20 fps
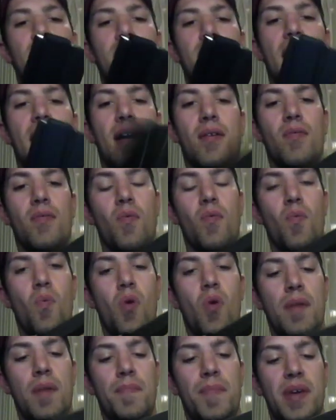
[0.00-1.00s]
Now,
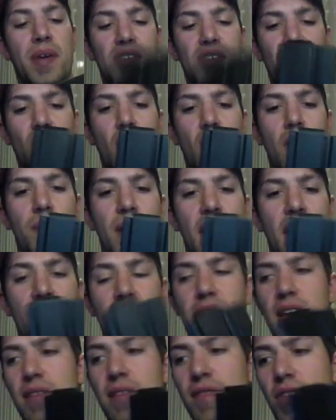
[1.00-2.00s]
one big drawback:
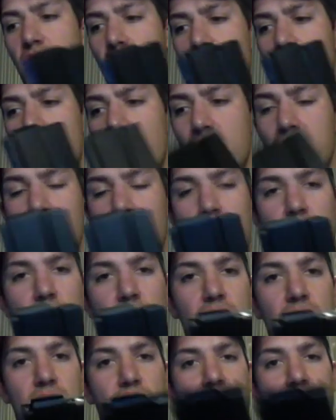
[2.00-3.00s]
if you're a
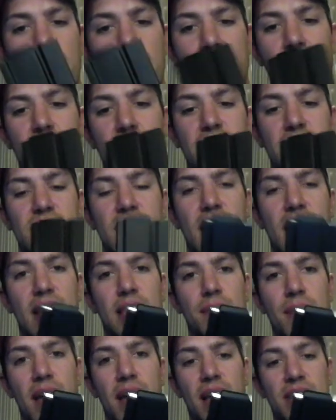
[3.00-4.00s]
reloader, this is not
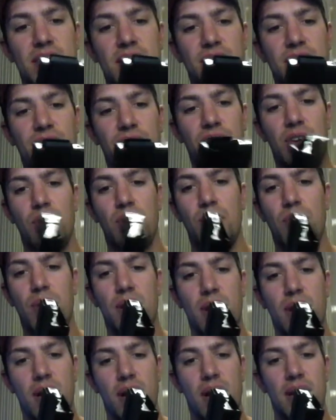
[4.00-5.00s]
the magazine for you.
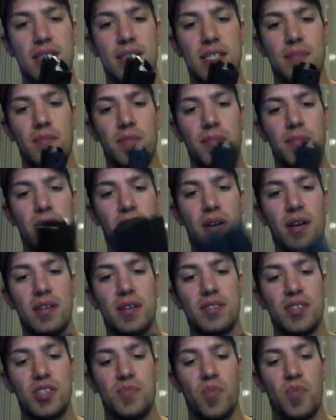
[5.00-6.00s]
Simply
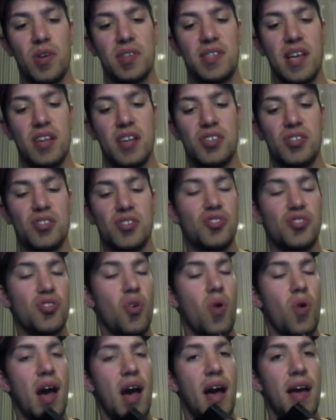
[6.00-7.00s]
because the spring tension is
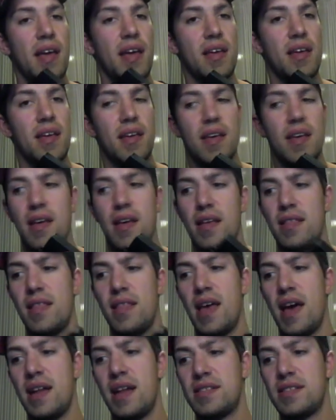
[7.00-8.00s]
so high
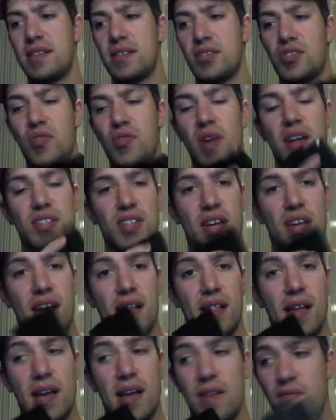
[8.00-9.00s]
that it's going to scratch the
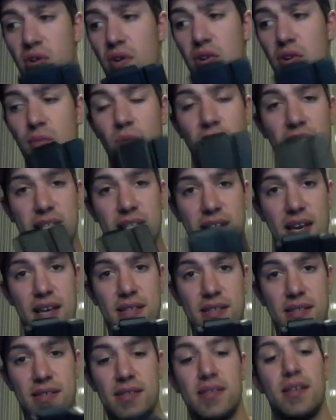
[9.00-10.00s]
hell out of all your brass
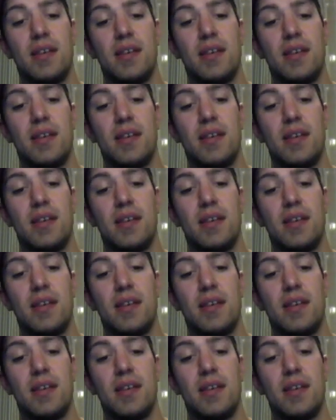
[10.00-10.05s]
cases.